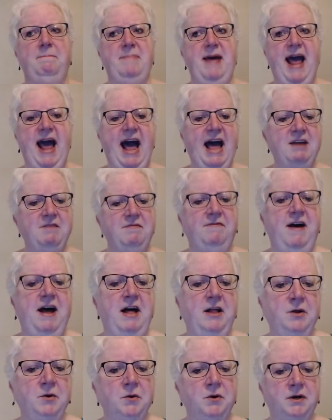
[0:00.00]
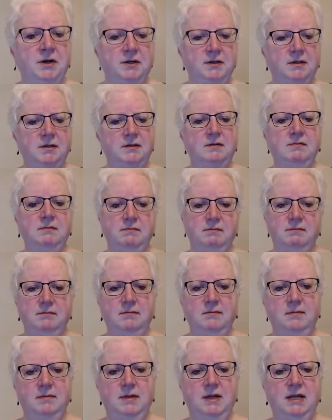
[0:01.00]
bad followers
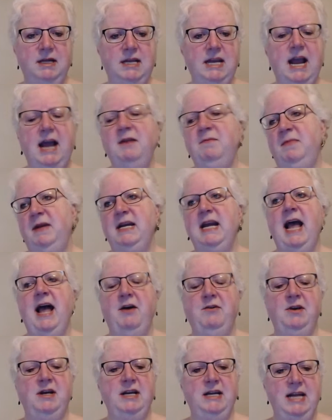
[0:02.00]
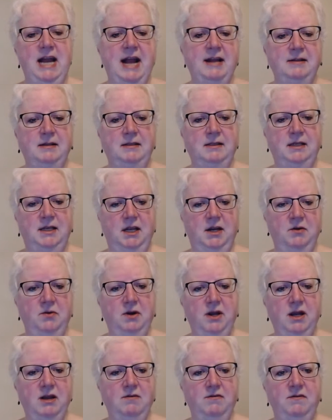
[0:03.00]
can be counted against
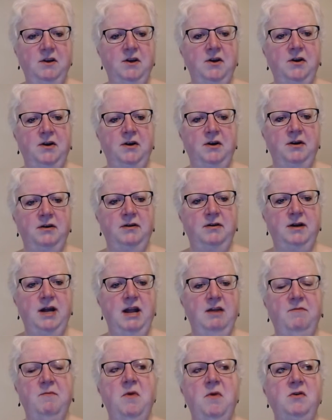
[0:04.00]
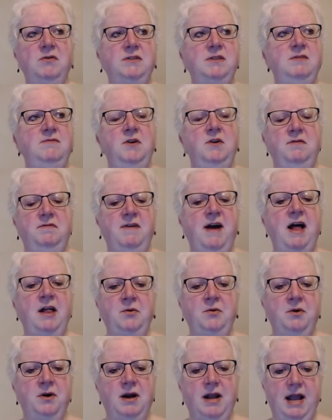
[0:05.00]
you. If most of your
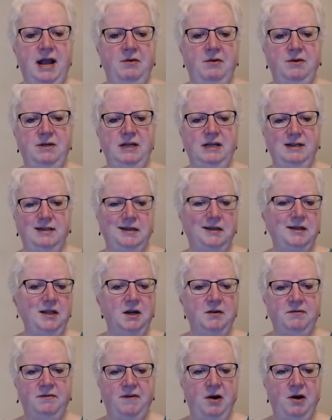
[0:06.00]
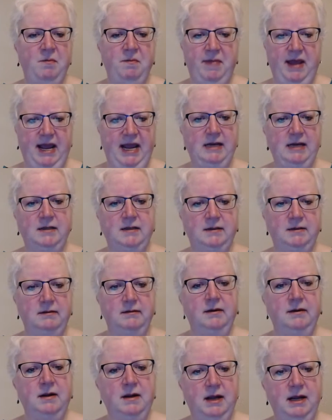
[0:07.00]
follower count is click farm bait,
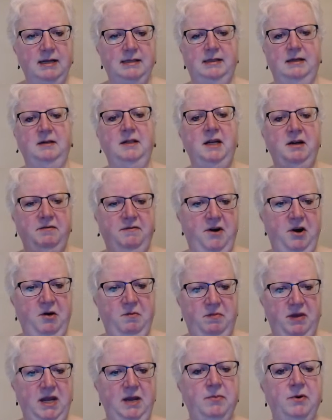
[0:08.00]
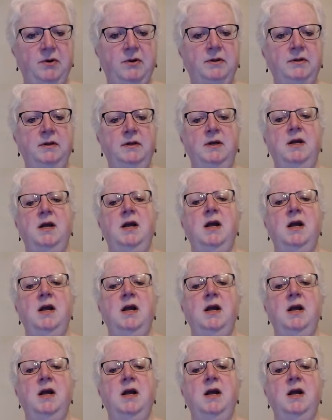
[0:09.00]
is click farm people,